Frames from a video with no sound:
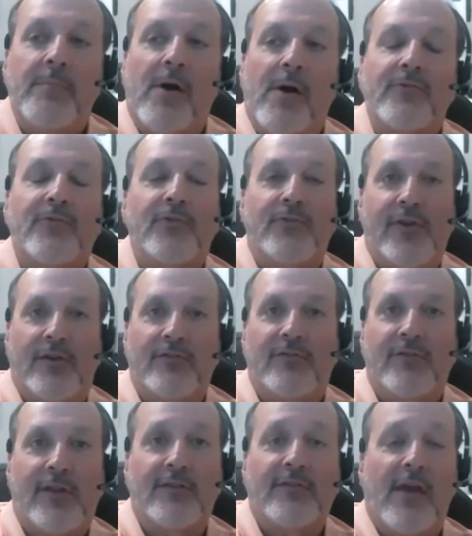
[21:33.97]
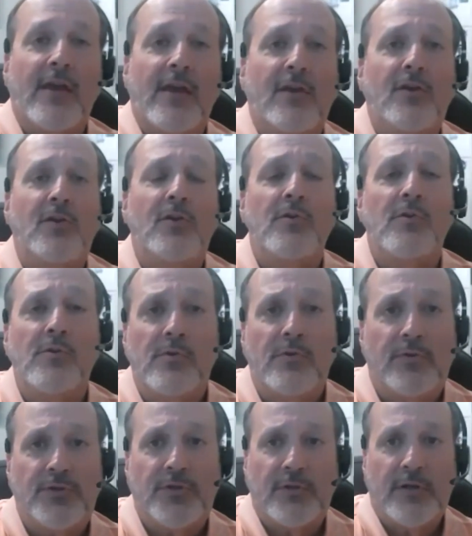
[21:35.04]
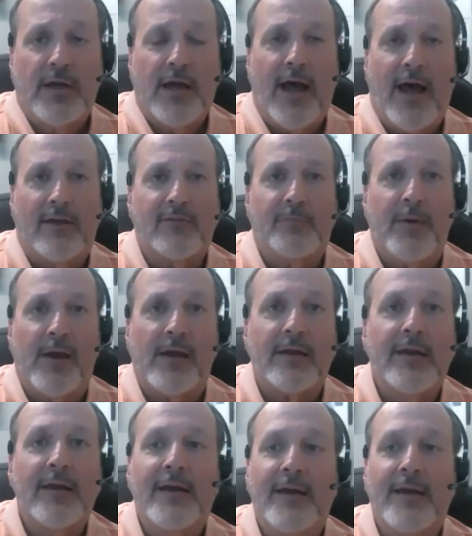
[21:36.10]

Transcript: Bar Association is a huge aspect